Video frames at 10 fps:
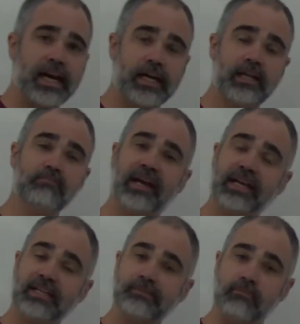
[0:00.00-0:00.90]
it in, but
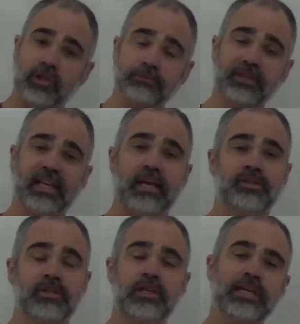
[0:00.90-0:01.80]
it is
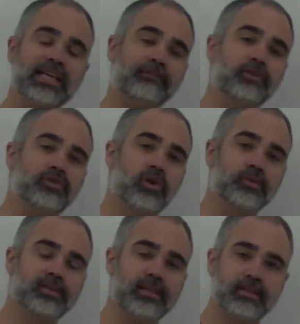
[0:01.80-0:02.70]
multiplication. If you
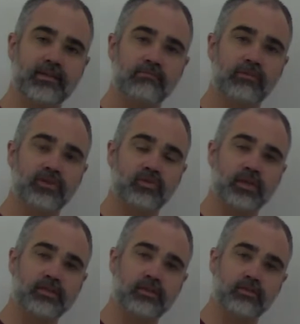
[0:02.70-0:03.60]
don't see a symbol
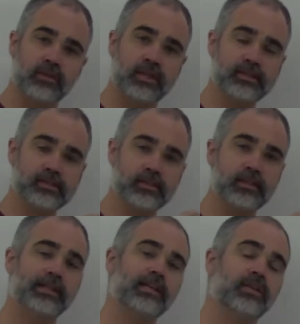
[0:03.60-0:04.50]
between two
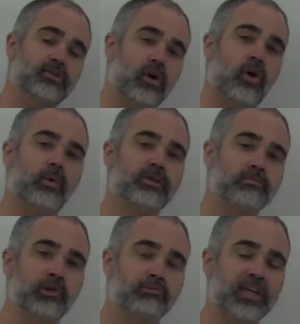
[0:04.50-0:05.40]
things, it's
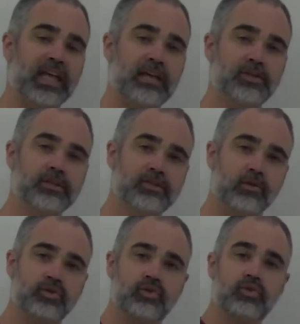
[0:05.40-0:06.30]
always multiplication.
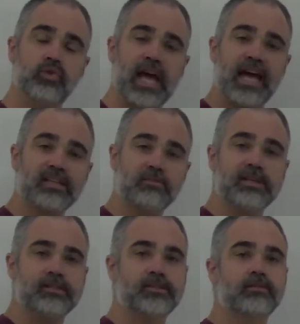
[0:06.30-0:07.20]
So 2x
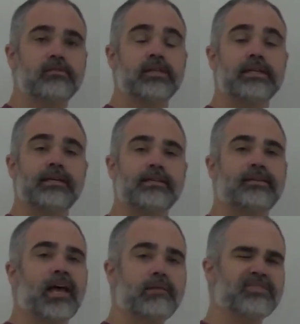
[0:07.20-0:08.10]
means 2
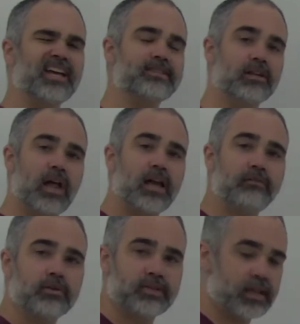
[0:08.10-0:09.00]
times x. And a lot of
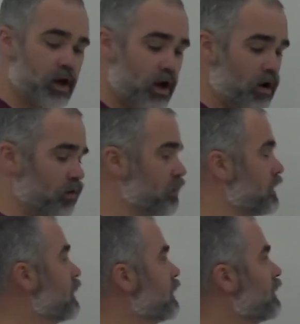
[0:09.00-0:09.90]
you are saying, oh,
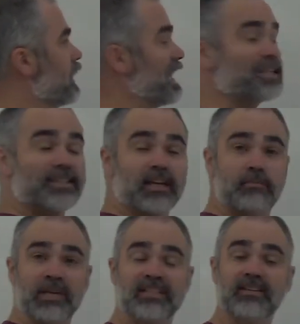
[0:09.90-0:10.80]
that's going
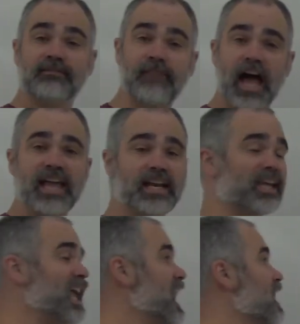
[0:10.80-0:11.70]
to be
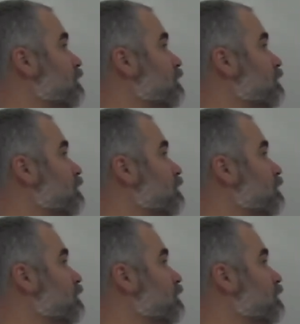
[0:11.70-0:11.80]
dividing, and I'm